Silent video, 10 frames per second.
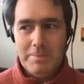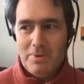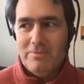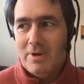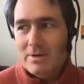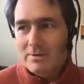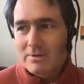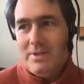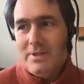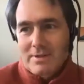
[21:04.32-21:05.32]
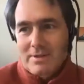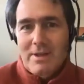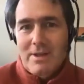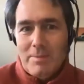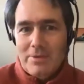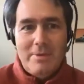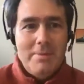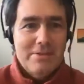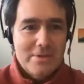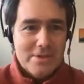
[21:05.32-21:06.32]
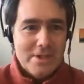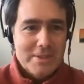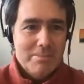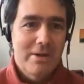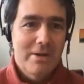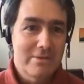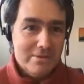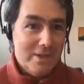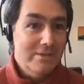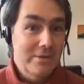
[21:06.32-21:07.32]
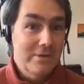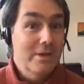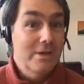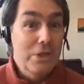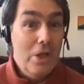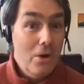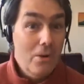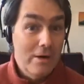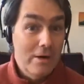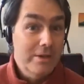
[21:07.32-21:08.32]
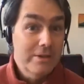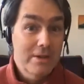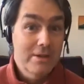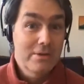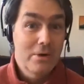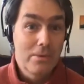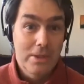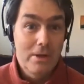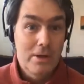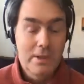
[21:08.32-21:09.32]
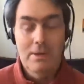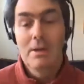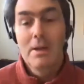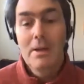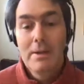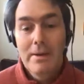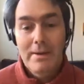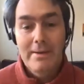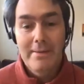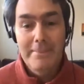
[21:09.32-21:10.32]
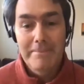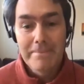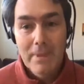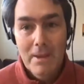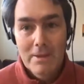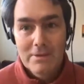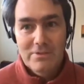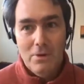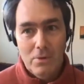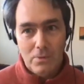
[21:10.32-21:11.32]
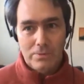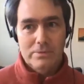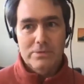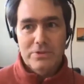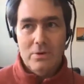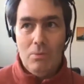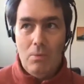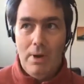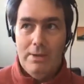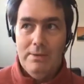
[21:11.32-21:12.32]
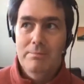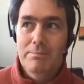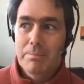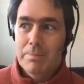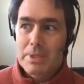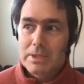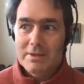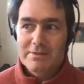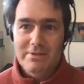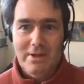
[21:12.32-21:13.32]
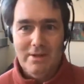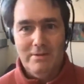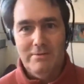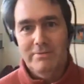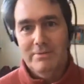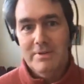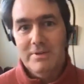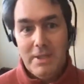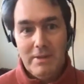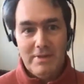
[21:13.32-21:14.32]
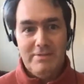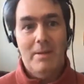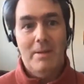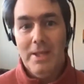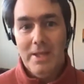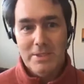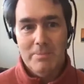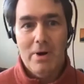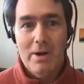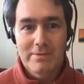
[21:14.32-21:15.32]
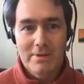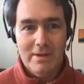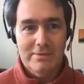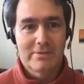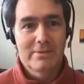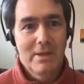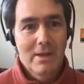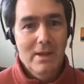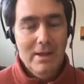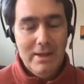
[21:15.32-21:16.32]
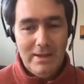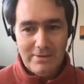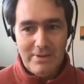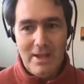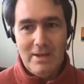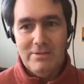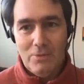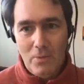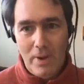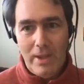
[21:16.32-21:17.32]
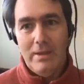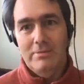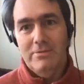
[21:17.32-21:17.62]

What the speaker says: involved in the Tableau Zen Master selection process are necessarily going to know everything that's going on. So one plus side to me of this application process is that it's a way of